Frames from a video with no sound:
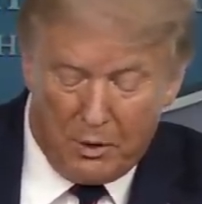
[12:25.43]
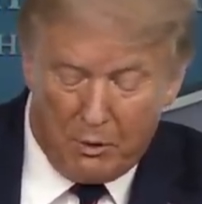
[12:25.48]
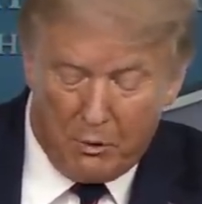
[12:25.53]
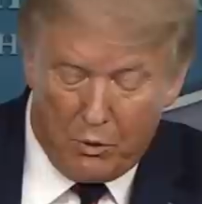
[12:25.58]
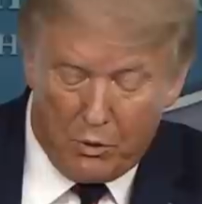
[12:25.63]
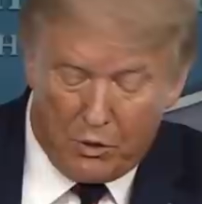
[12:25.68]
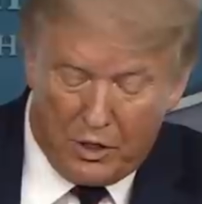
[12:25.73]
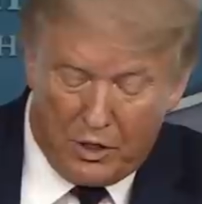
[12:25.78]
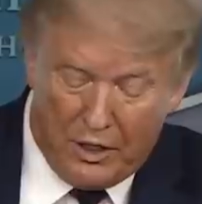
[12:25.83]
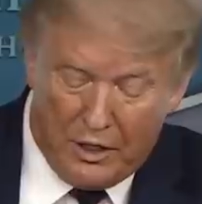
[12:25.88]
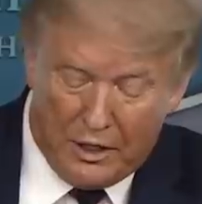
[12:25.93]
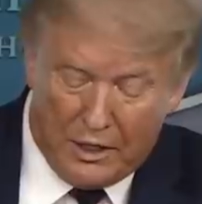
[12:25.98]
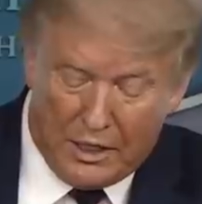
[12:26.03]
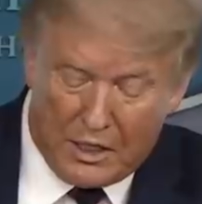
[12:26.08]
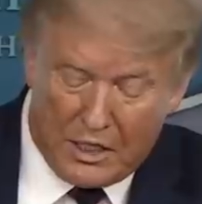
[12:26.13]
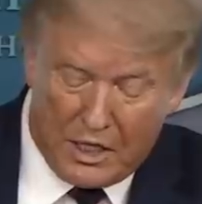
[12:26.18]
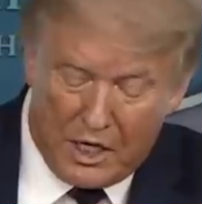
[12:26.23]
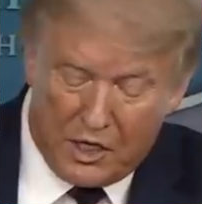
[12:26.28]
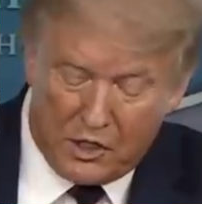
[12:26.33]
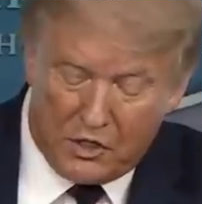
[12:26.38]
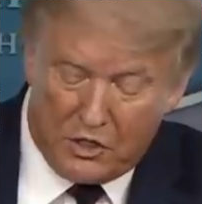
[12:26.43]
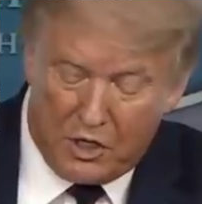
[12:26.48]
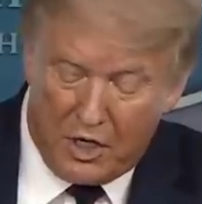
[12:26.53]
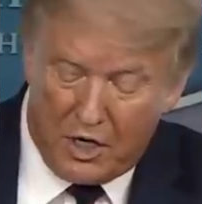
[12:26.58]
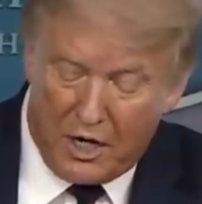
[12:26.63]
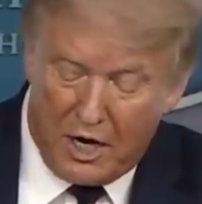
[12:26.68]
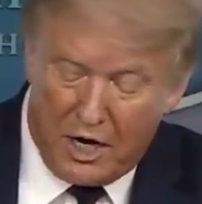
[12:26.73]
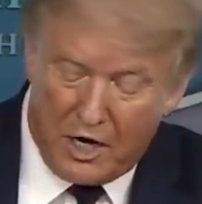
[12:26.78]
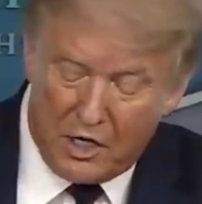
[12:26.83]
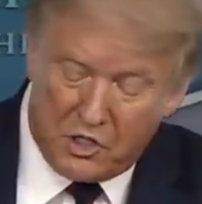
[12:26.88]
be routinely
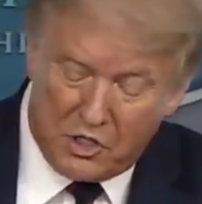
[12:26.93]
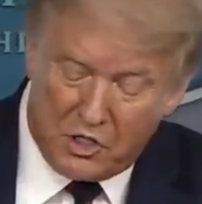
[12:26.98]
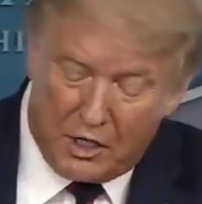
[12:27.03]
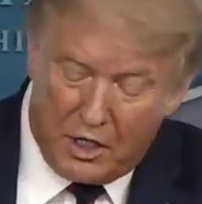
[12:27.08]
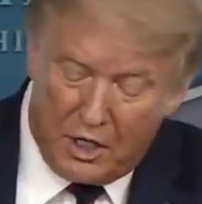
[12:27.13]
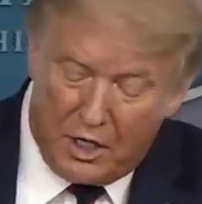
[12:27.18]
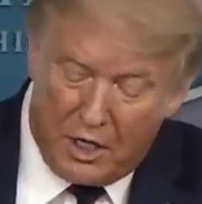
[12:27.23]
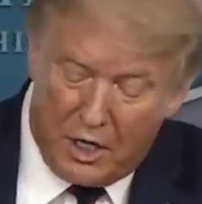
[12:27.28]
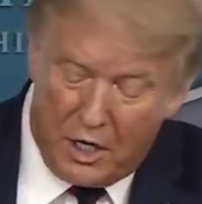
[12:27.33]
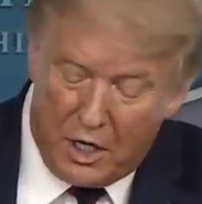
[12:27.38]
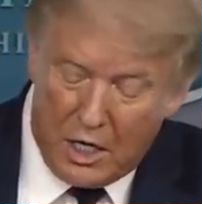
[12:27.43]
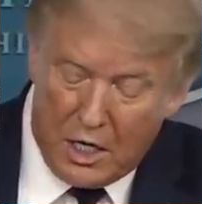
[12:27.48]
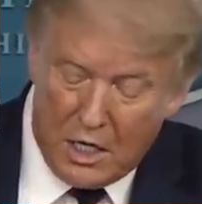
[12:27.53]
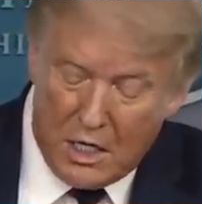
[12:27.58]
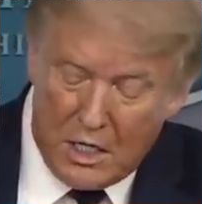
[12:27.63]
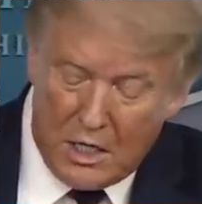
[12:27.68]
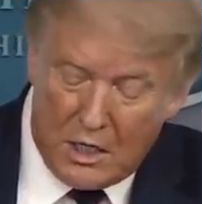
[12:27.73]
tested and isolated